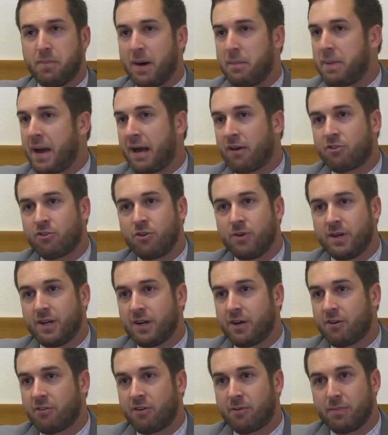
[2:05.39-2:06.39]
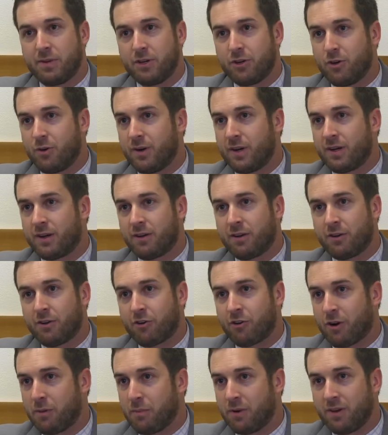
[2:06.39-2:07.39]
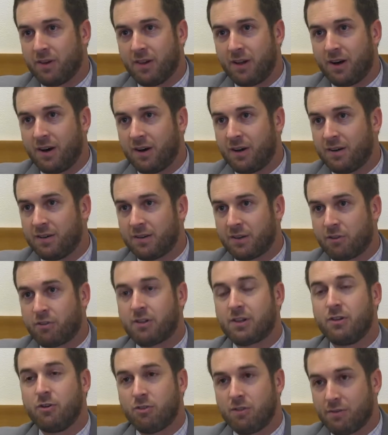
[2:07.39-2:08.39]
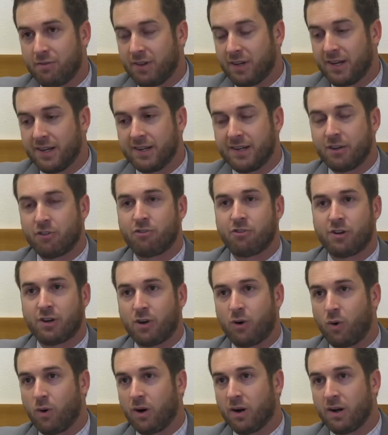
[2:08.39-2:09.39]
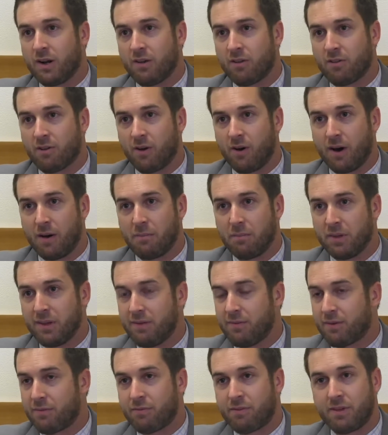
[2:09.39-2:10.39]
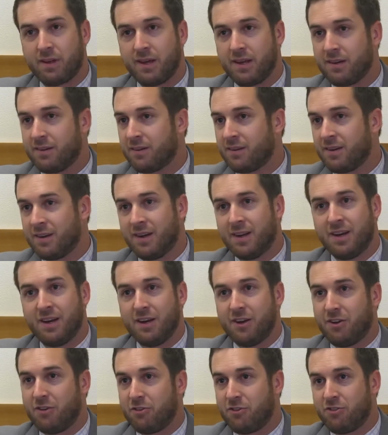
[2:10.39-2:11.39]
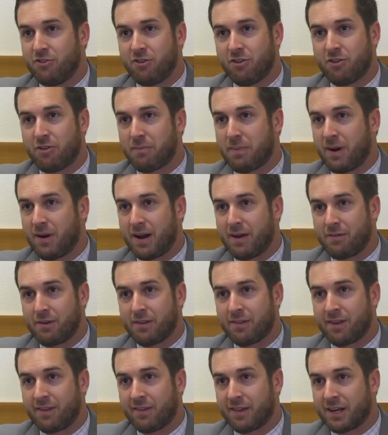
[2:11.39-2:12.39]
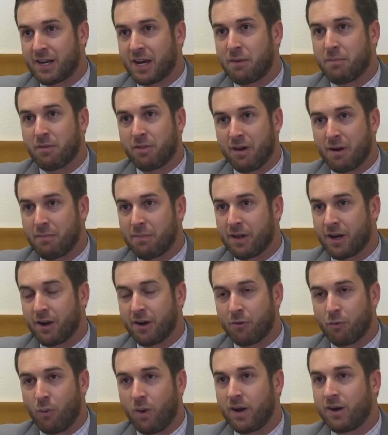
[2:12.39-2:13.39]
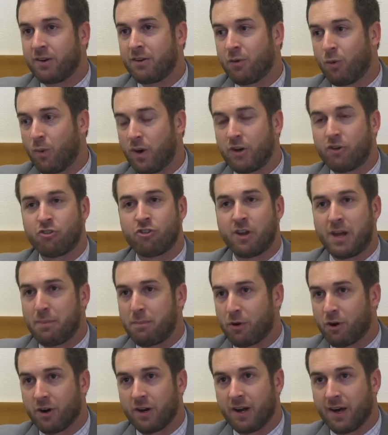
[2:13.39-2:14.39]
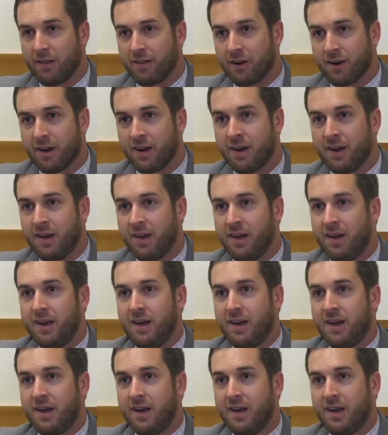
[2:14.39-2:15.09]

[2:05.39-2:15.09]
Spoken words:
My past 2 years I've been doing criminal law exclusively in district court, so I believe I've seen just about everything that comes up there in one shape or another.